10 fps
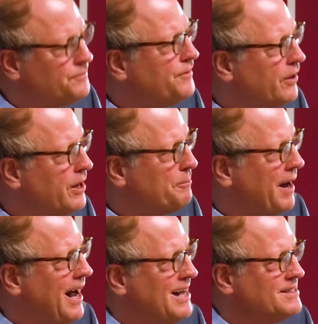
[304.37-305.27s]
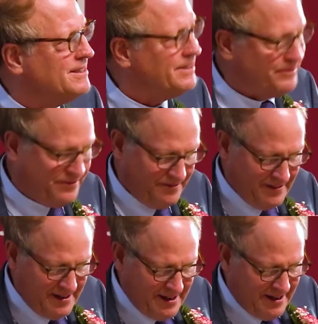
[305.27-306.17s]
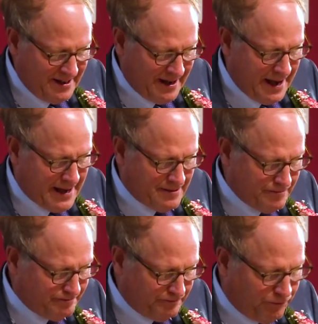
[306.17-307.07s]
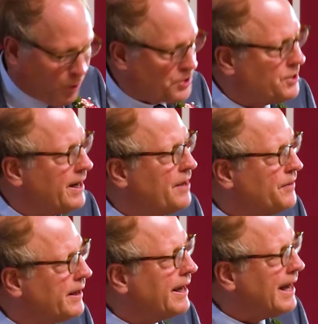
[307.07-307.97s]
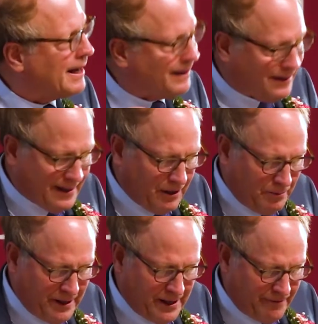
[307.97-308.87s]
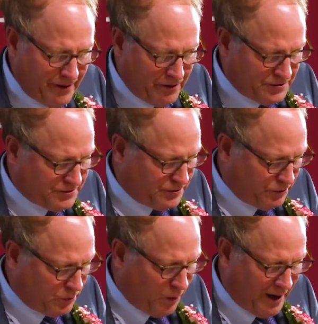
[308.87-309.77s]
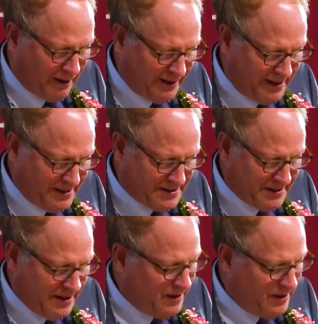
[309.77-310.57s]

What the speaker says: very positive And fortunately, I think I got a little bit of those two qualities,